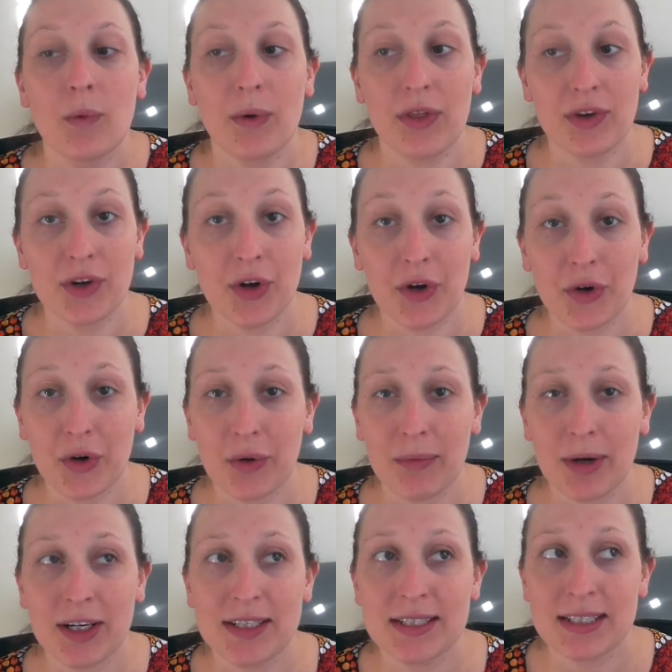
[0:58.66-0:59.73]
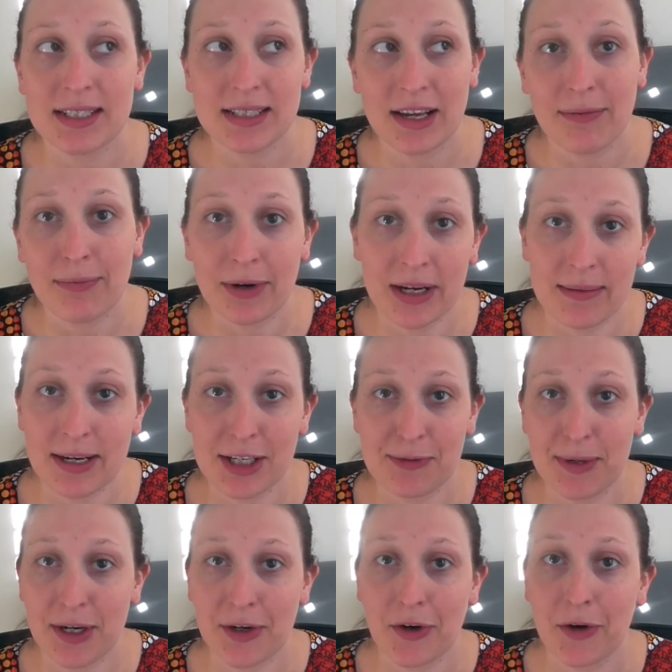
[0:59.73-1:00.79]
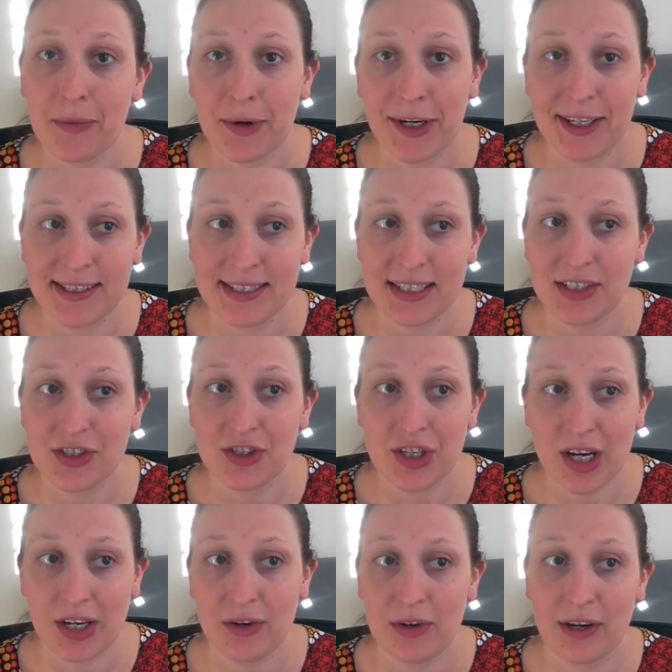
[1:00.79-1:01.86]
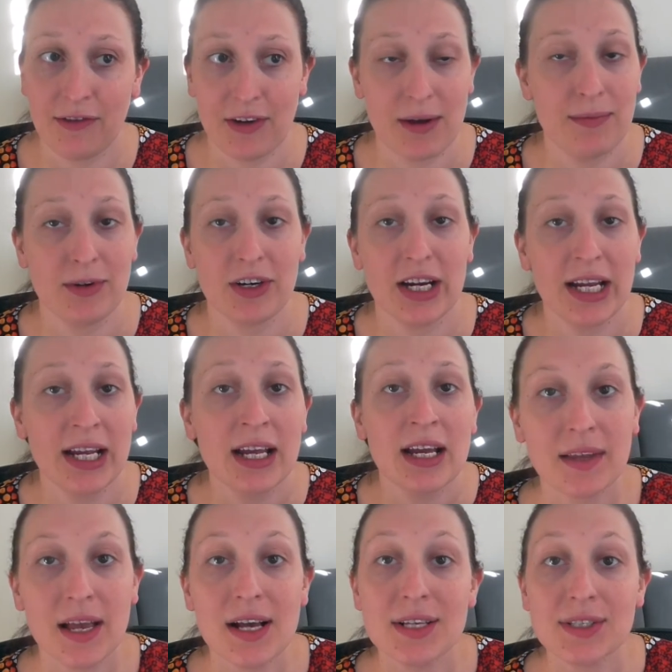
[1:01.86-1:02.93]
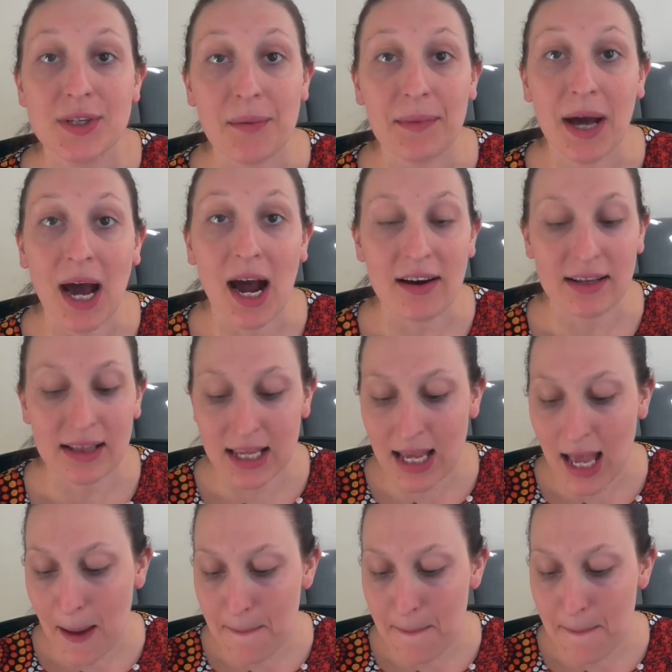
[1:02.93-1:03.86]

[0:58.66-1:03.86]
with no hormones since I've pretty much been on hormones since January, February. So I'm currently